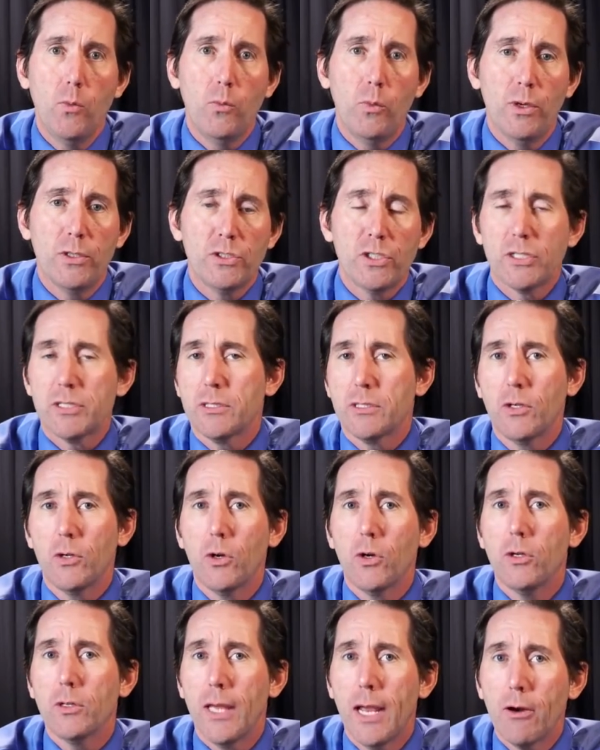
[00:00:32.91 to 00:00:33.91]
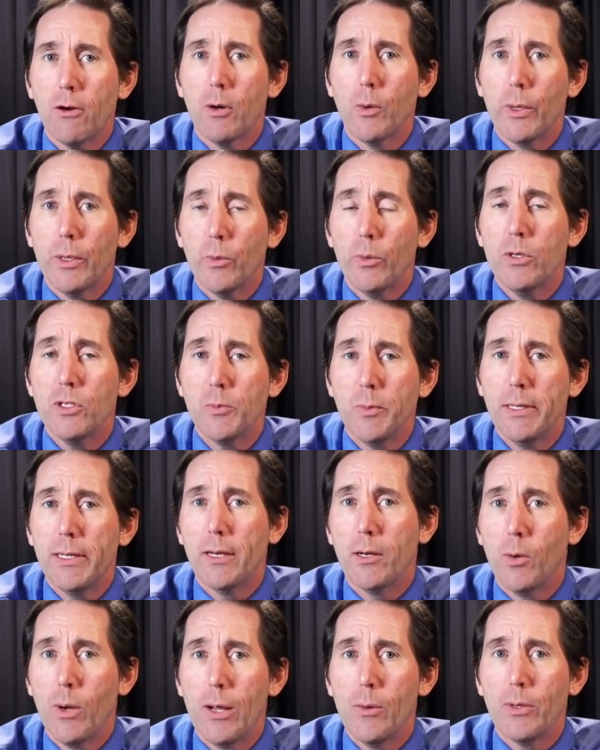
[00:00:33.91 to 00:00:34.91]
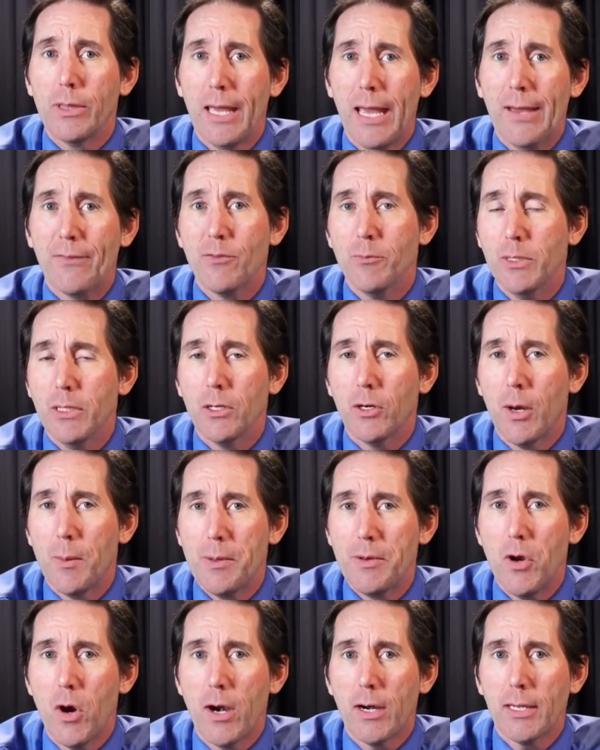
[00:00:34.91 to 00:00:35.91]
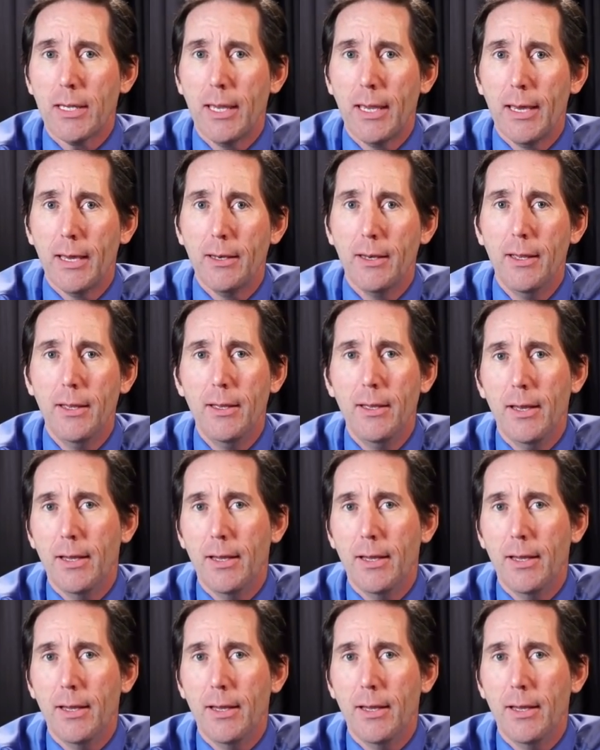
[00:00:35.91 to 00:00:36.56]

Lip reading: with just good old heroin, we used to get away with 0.5 milligram of Narcan,